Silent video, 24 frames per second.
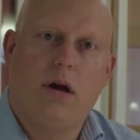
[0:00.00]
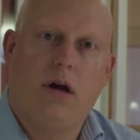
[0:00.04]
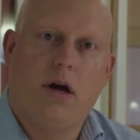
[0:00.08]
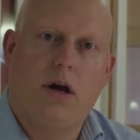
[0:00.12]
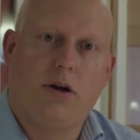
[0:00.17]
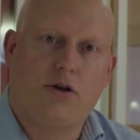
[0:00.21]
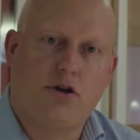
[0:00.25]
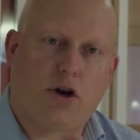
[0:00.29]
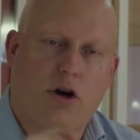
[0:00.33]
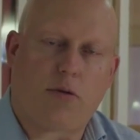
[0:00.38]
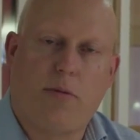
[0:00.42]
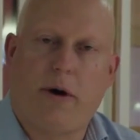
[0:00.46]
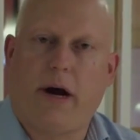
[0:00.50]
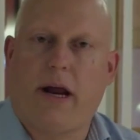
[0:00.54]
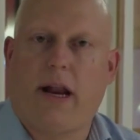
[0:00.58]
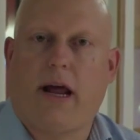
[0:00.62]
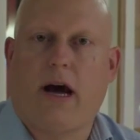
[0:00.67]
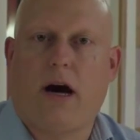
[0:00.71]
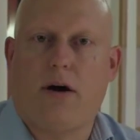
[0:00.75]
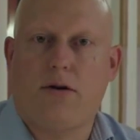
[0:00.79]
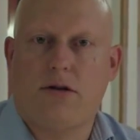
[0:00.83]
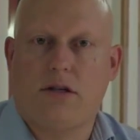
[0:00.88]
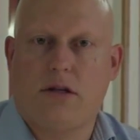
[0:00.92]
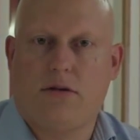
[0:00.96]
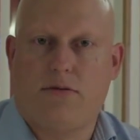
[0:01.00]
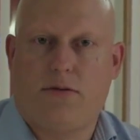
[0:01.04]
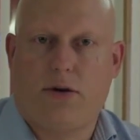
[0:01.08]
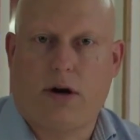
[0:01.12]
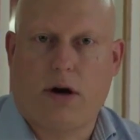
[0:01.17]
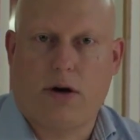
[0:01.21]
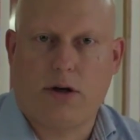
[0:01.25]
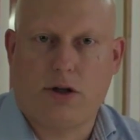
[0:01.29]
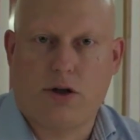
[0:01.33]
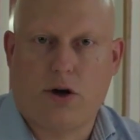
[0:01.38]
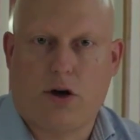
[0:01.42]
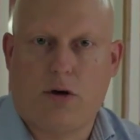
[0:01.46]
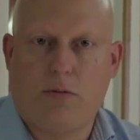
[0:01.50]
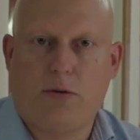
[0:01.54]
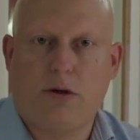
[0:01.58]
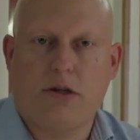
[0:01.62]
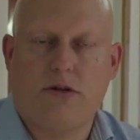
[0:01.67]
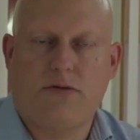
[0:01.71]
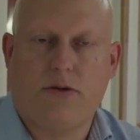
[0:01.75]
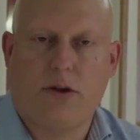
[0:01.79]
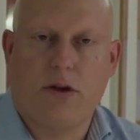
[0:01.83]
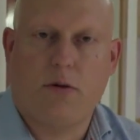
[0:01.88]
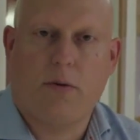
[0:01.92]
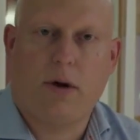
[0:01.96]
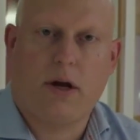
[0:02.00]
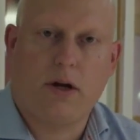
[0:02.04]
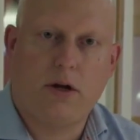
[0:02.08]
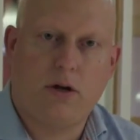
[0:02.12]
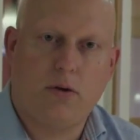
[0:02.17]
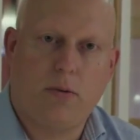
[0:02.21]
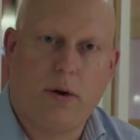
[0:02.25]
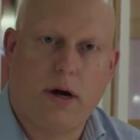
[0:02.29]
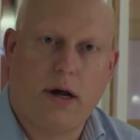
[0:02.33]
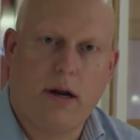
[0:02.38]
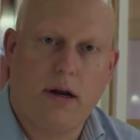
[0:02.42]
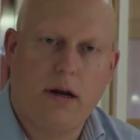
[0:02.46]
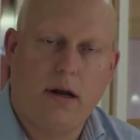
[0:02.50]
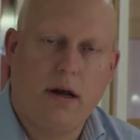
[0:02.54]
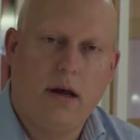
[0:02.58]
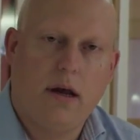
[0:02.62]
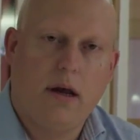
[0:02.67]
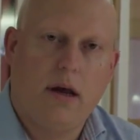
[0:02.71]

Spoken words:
turbine housing for our turbos for the one-to-one.